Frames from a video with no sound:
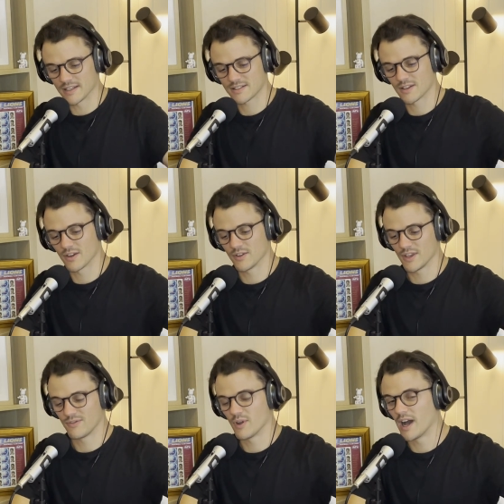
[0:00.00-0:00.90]
So
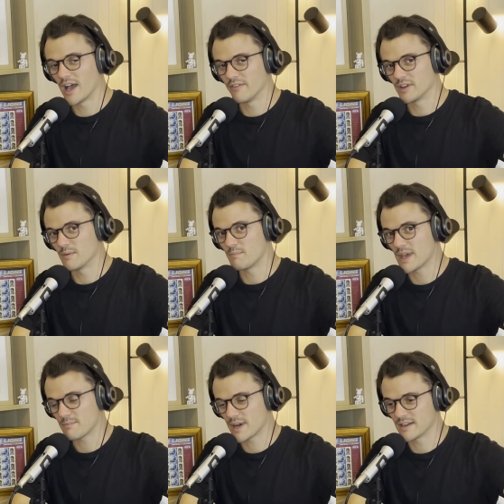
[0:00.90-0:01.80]
if you are having a
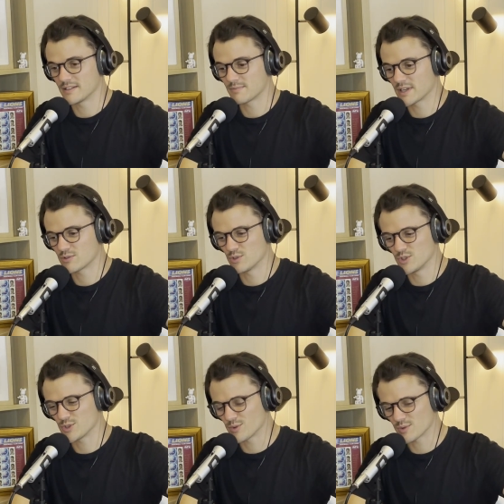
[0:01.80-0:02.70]
bet, punters, make sure you
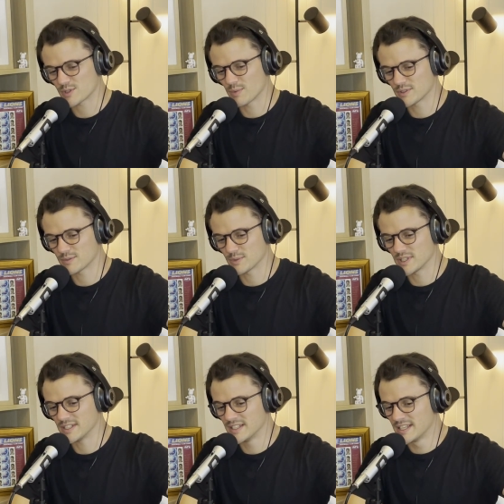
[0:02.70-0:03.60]
do it
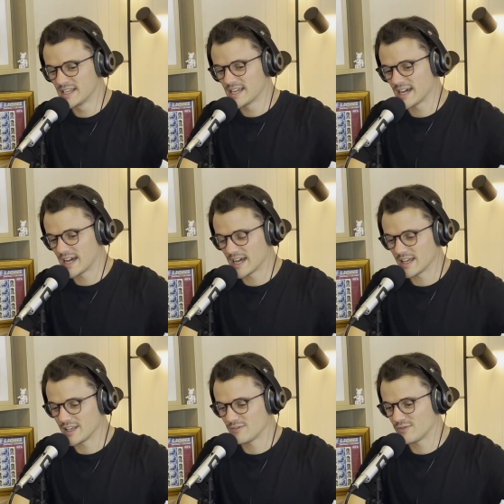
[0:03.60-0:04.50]
responsibly.
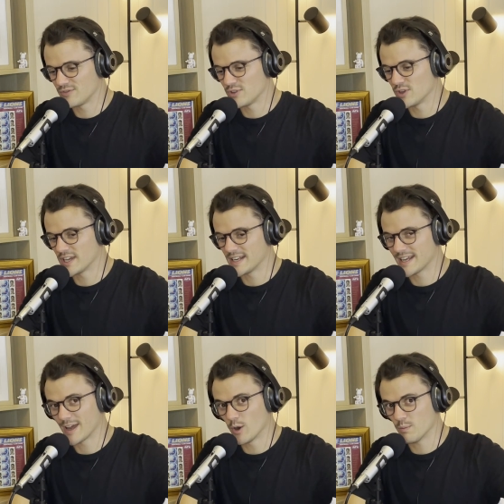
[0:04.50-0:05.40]
If you need
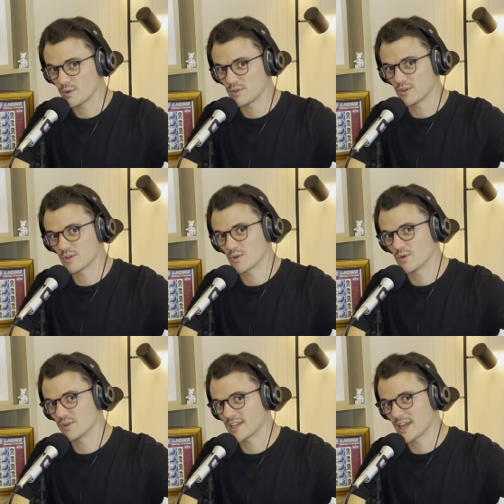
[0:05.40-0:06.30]
help, you can call
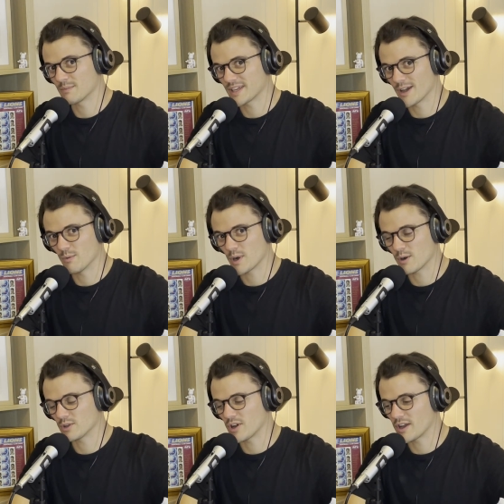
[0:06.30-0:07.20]
the Gambling Help
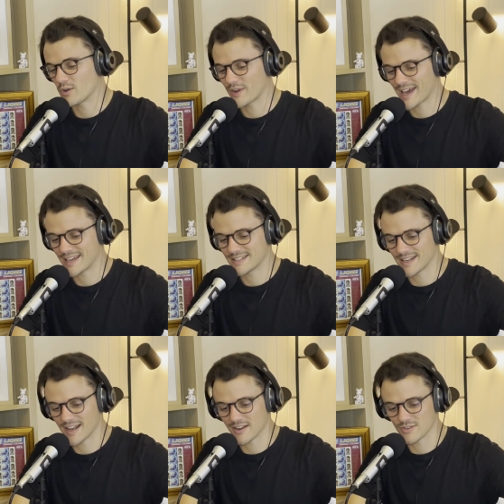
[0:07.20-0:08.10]
Hotline on
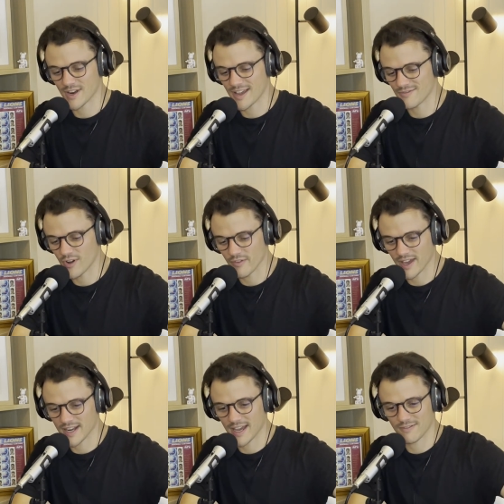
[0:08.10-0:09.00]
1800
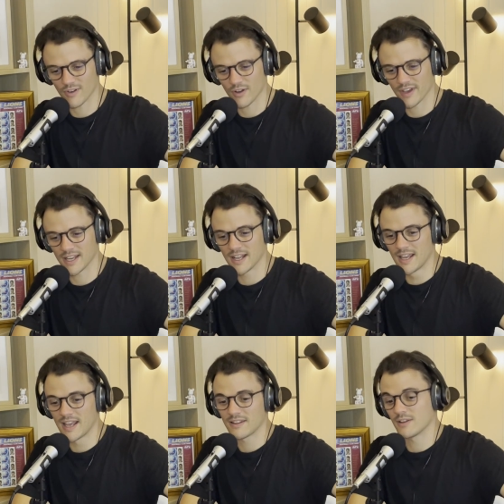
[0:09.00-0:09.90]
858 858.
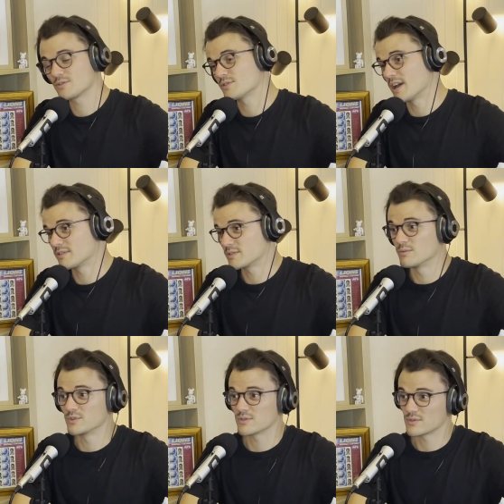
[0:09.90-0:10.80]
They also have some
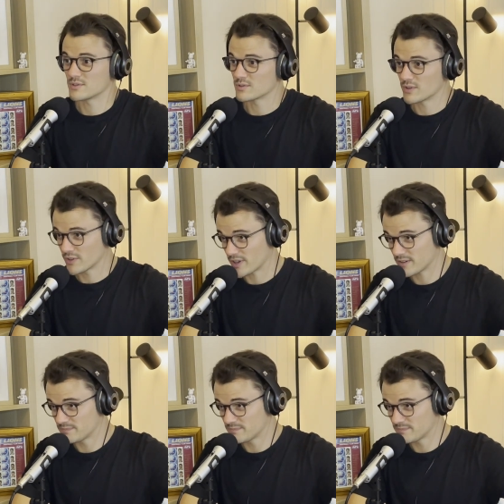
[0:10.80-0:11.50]
resources online.